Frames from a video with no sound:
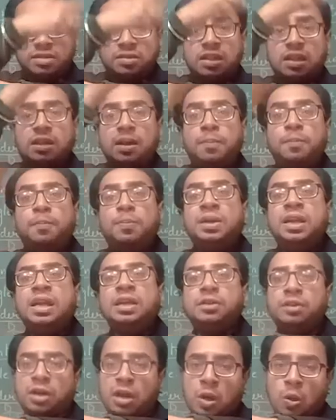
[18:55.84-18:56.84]
the
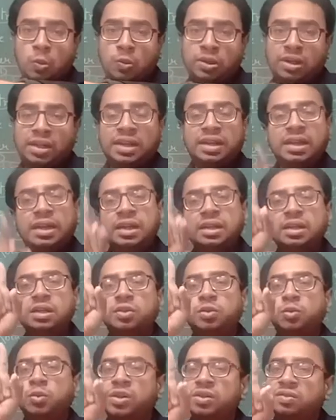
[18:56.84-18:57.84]
complete round, it
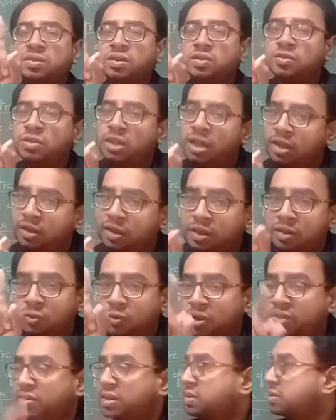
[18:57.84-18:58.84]
is 360 degree.
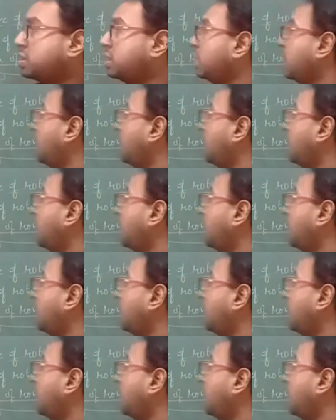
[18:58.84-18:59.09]
360